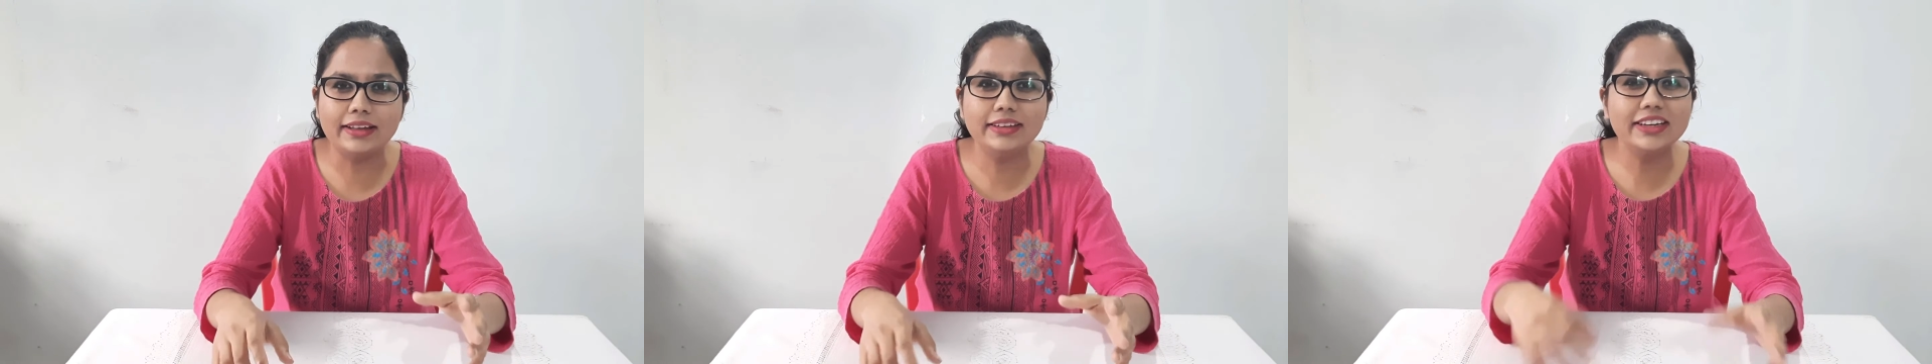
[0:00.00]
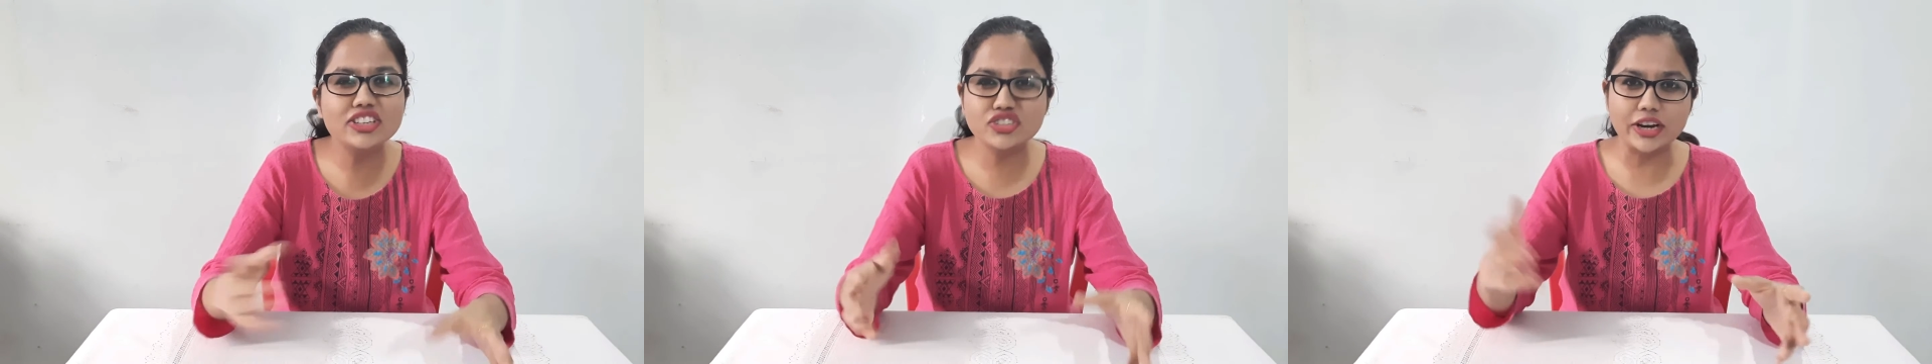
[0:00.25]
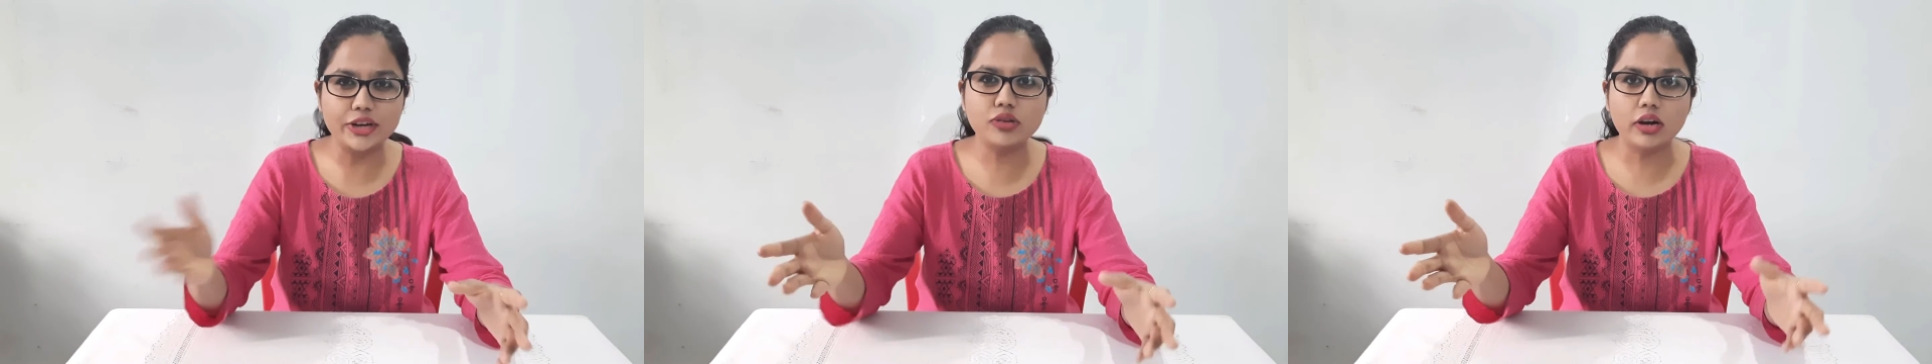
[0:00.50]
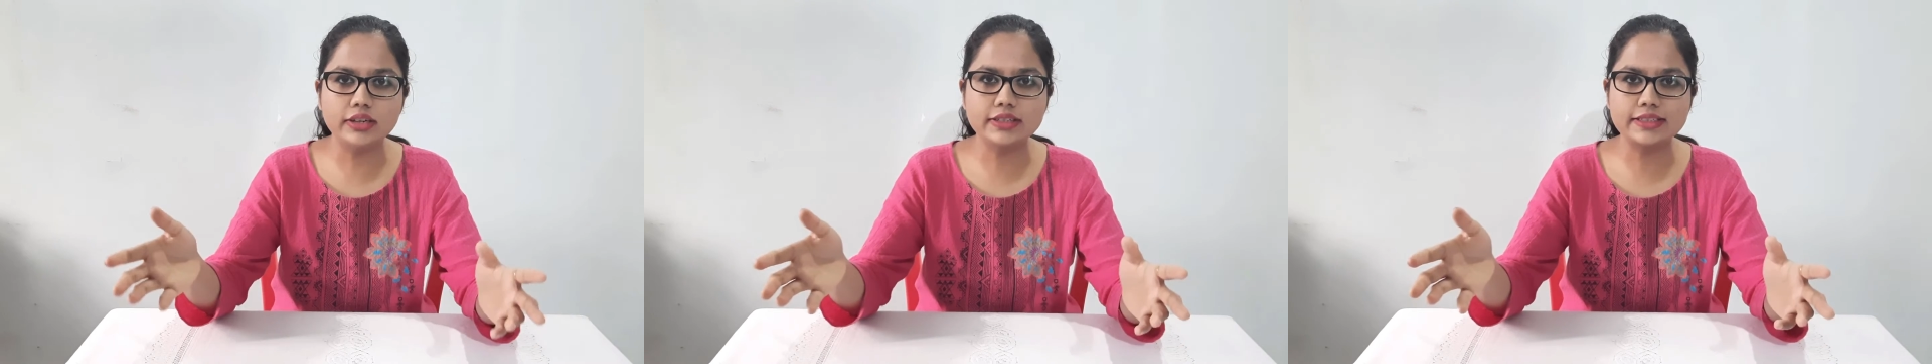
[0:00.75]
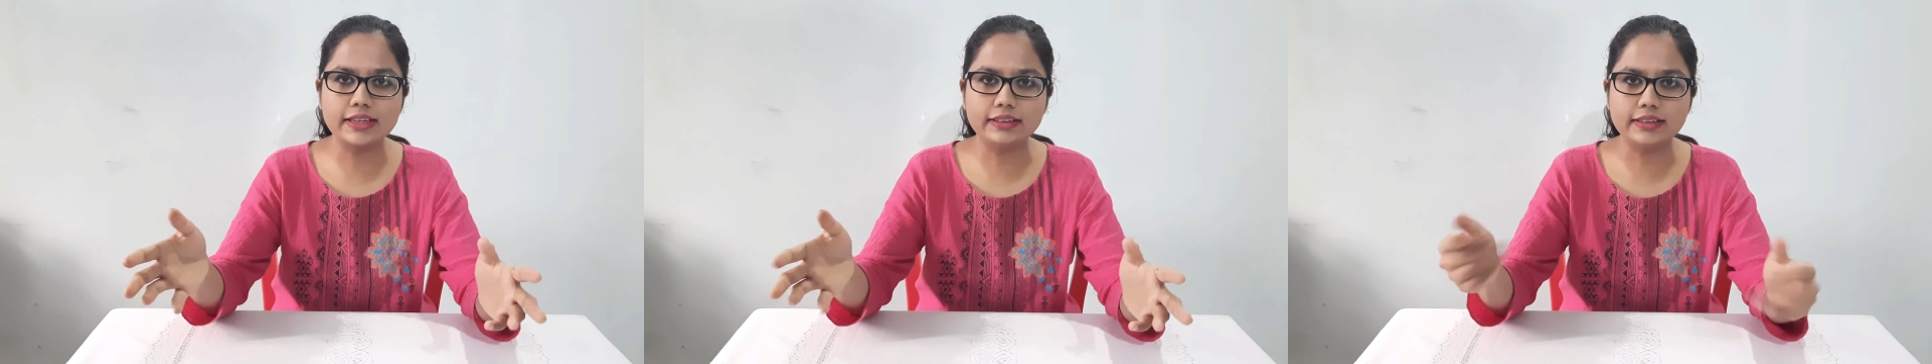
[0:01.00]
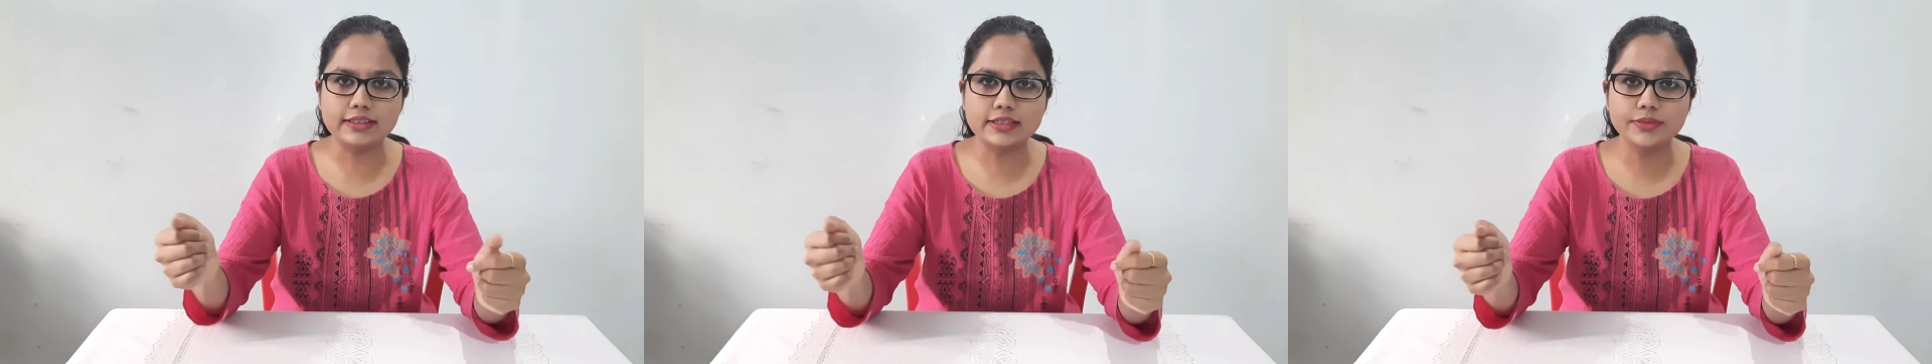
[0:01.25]
and let us try to
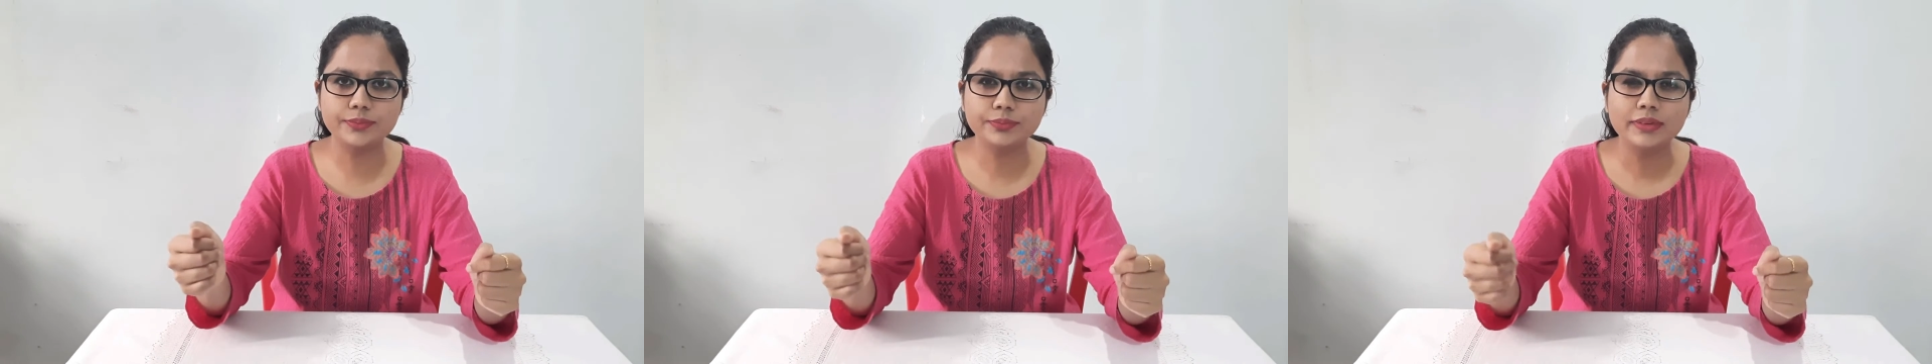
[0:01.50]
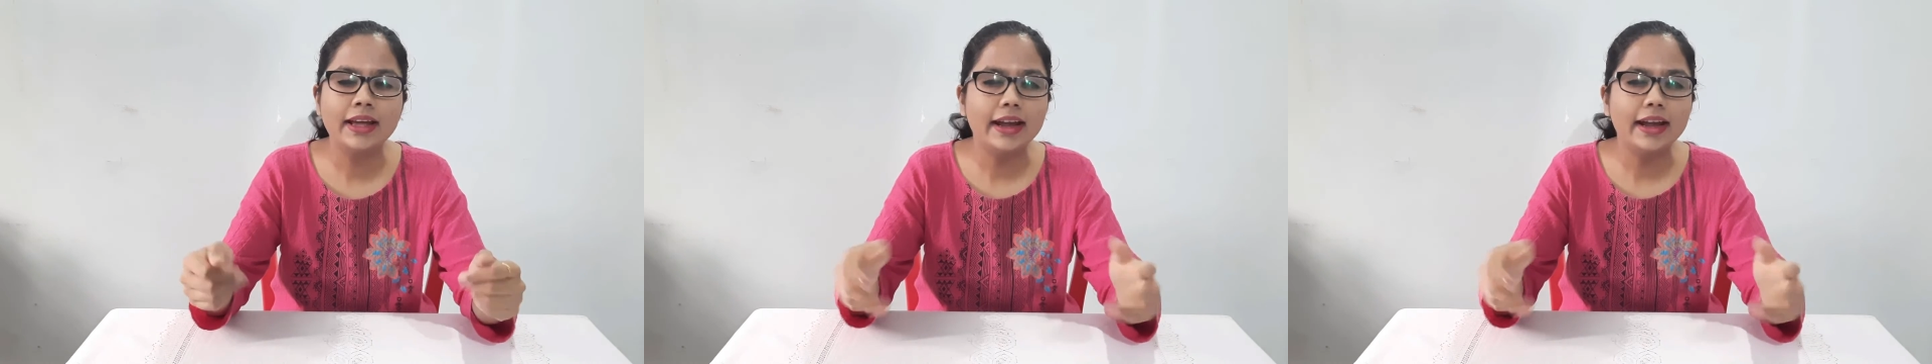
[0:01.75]
understand this,